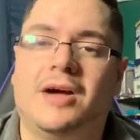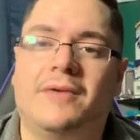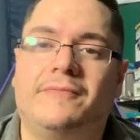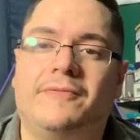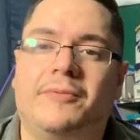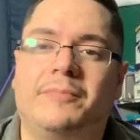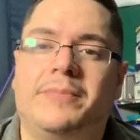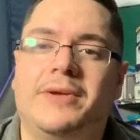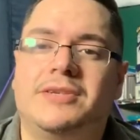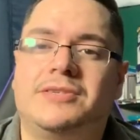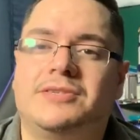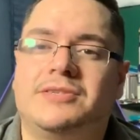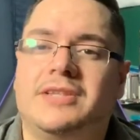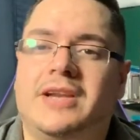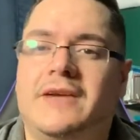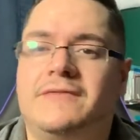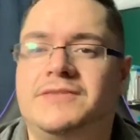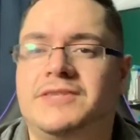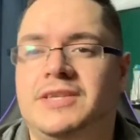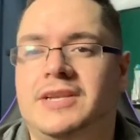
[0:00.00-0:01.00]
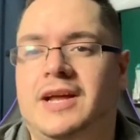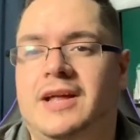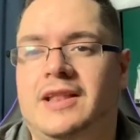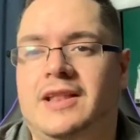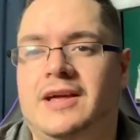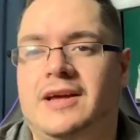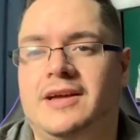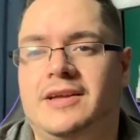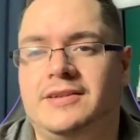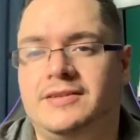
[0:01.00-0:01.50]
From pictures that I've seen
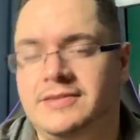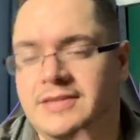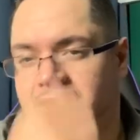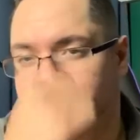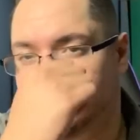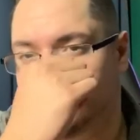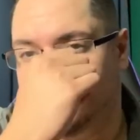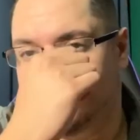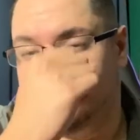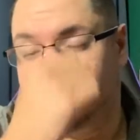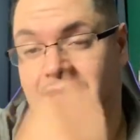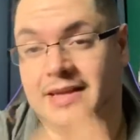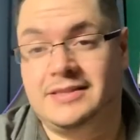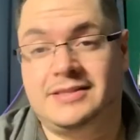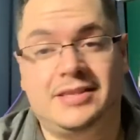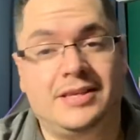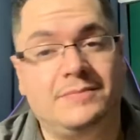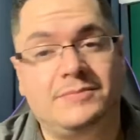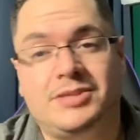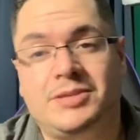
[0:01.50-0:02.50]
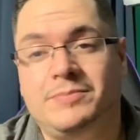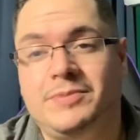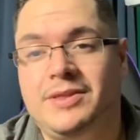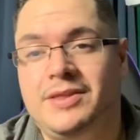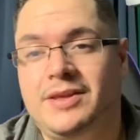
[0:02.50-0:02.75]
online, that seems to be